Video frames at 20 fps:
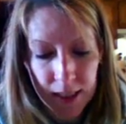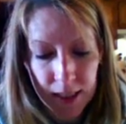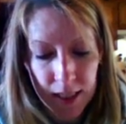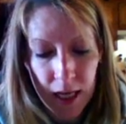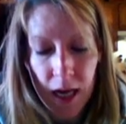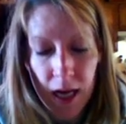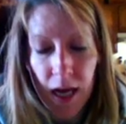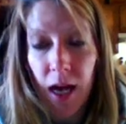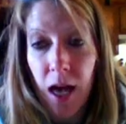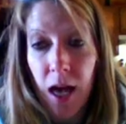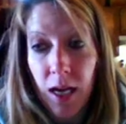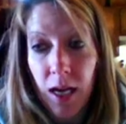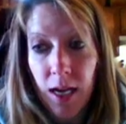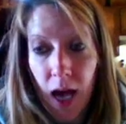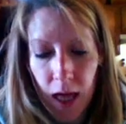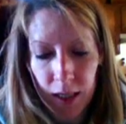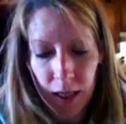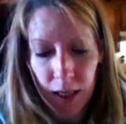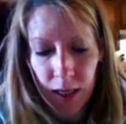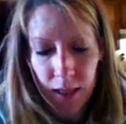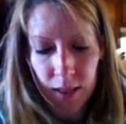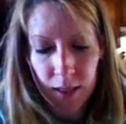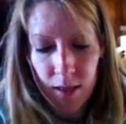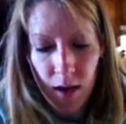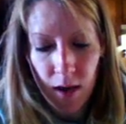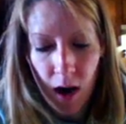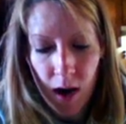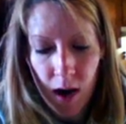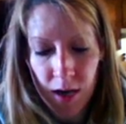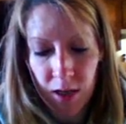Colonies are
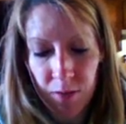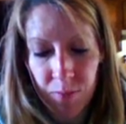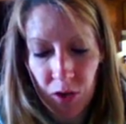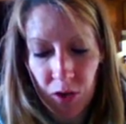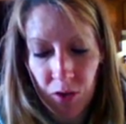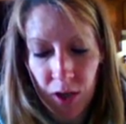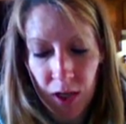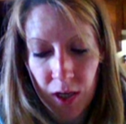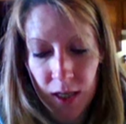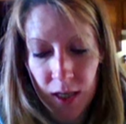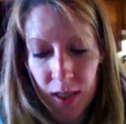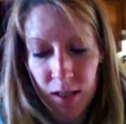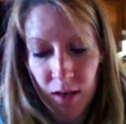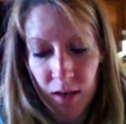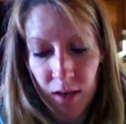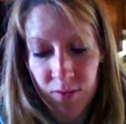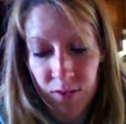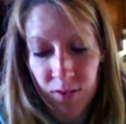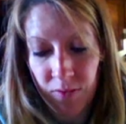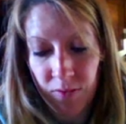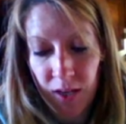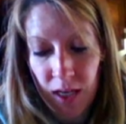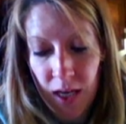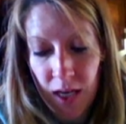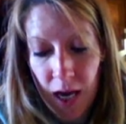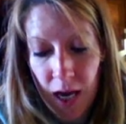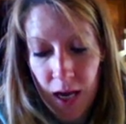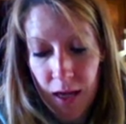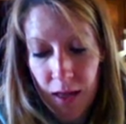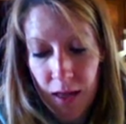communities of
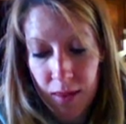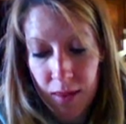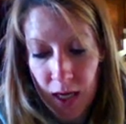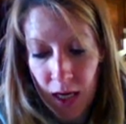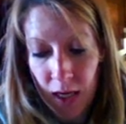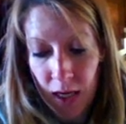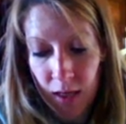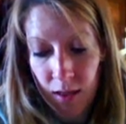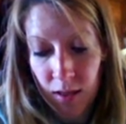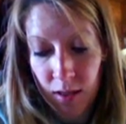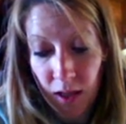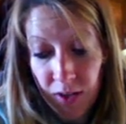living